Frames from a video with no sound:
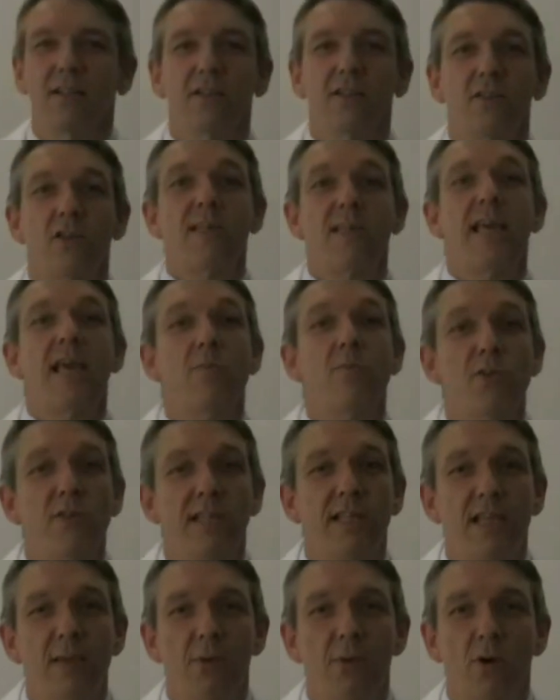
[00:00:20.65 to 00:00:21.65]
The same
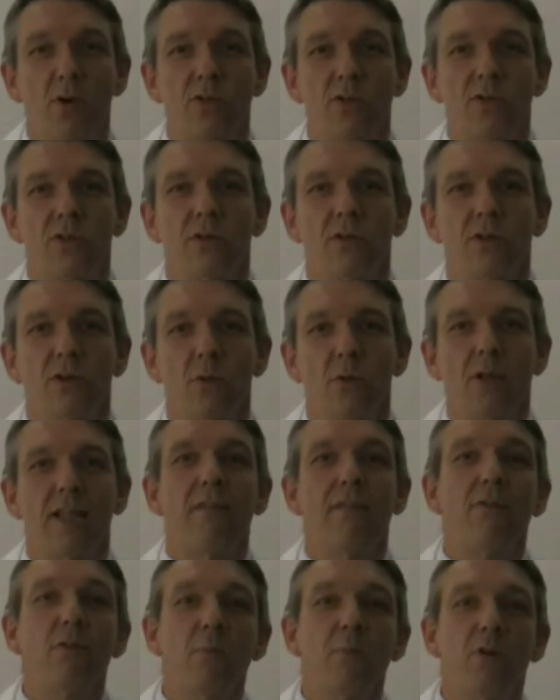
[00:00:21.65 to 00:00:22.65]
with T-Box.
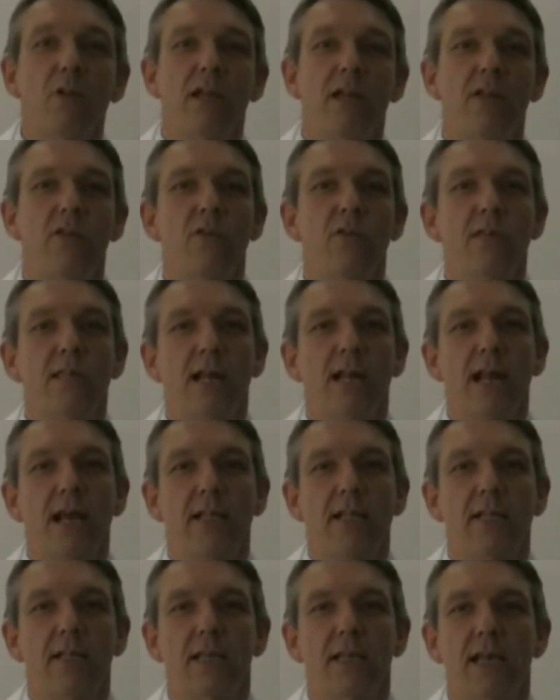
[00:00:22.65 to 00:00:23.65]
Whatever model you
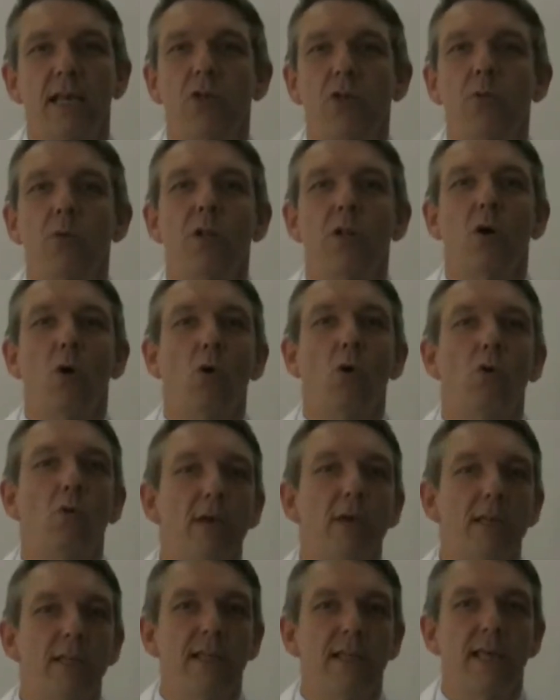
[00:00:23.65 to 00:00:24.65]
select, it will
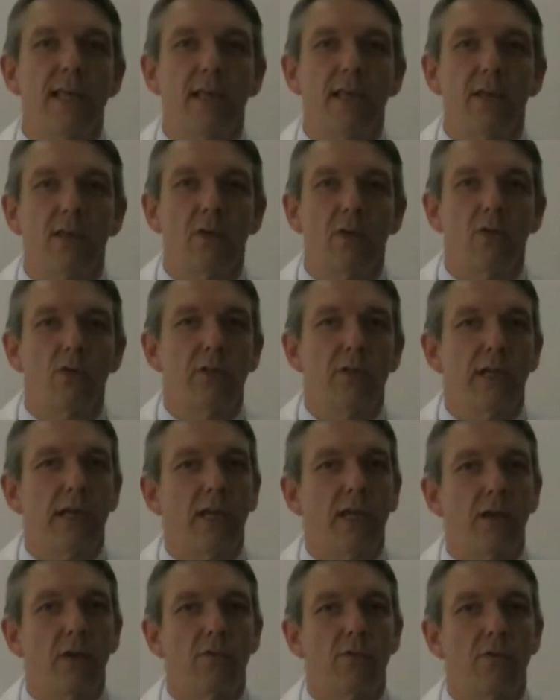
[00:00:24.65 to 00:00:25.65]
always take good
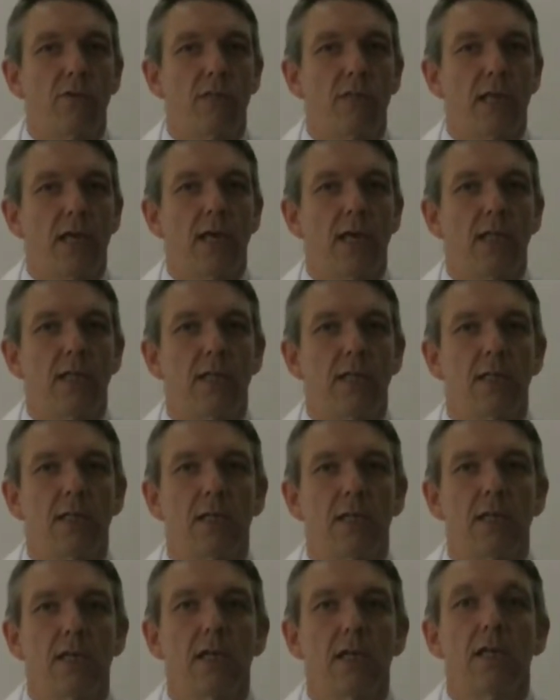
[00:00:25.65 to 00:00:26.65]
care of your site.
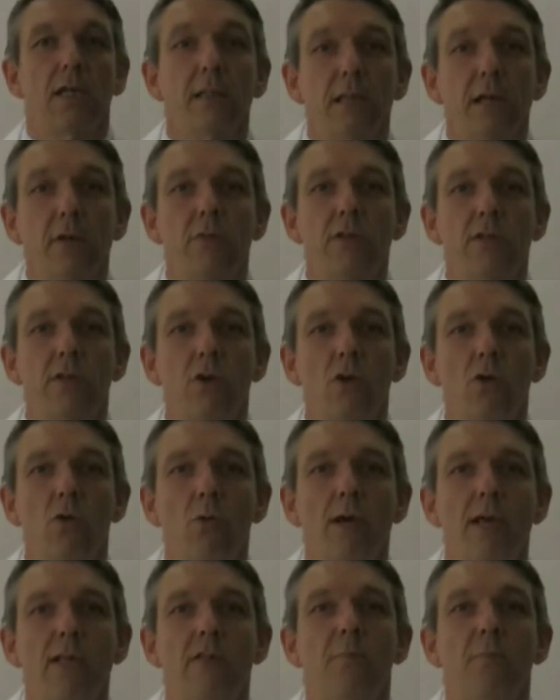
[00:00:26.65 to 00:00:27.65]
There is
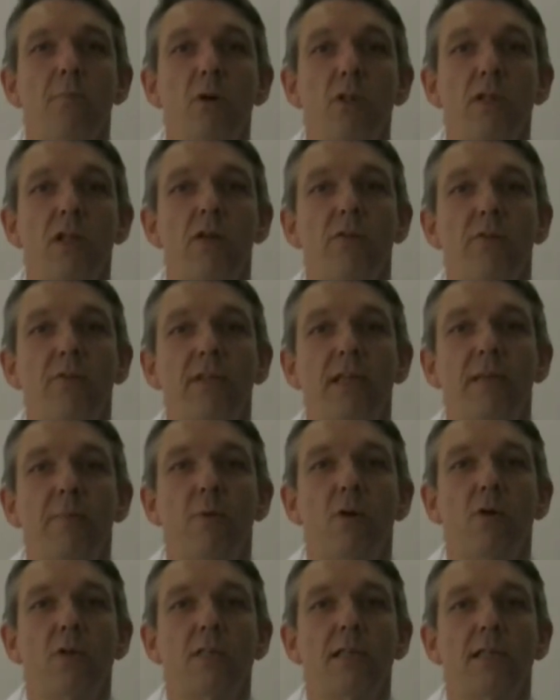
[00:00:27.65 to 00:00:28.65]
always a model of
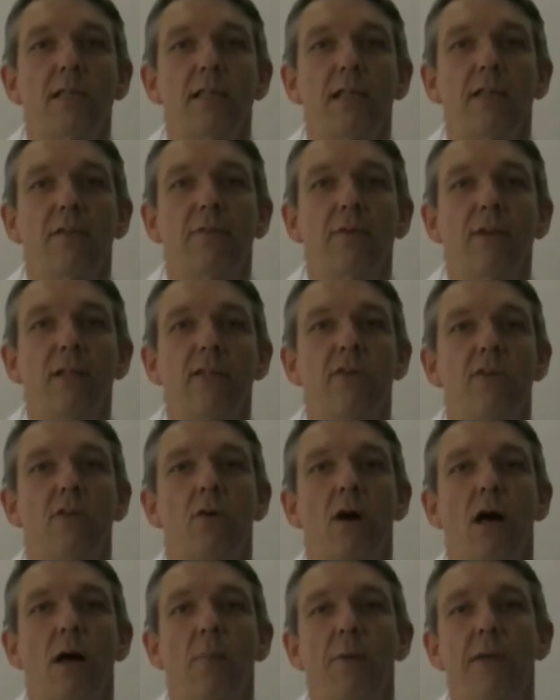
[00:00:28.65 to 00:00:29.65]
T-Box that fits
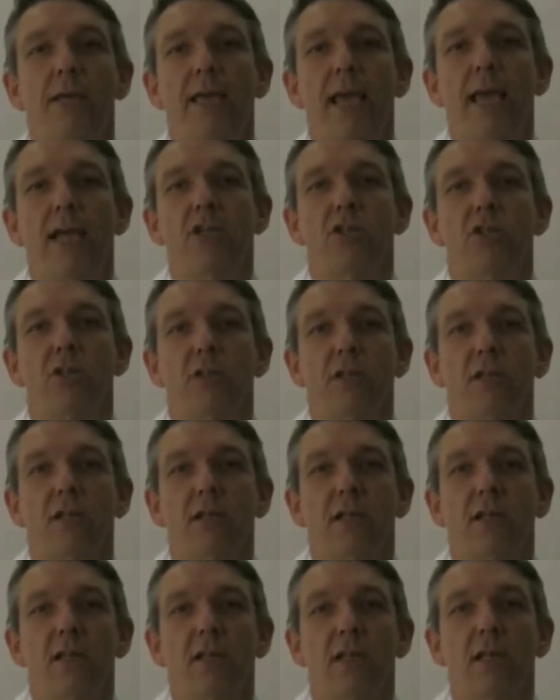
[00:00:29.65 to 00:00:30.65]
your application.
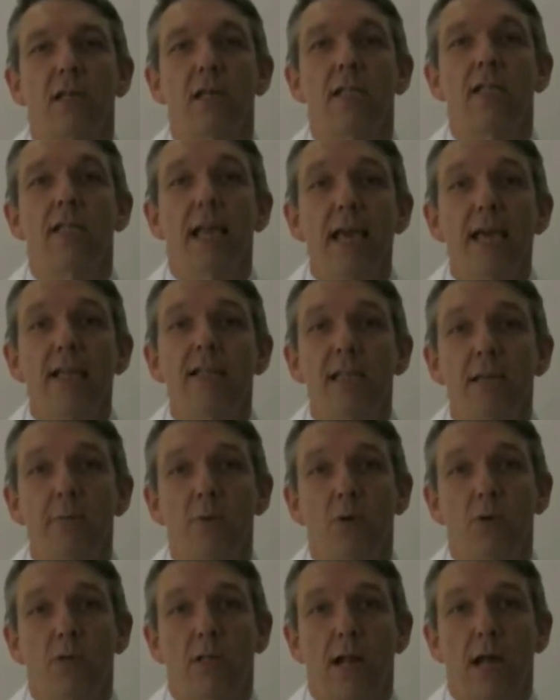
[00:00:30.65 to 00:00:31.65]
Take
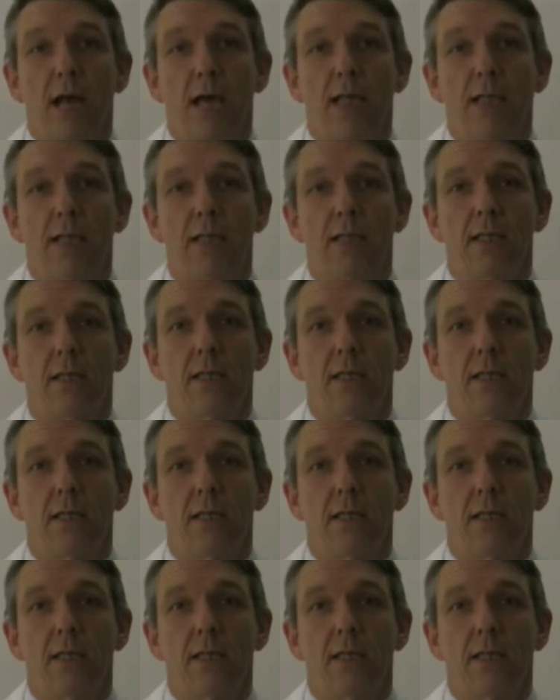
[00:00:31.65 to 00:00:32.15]
T-Box Lite.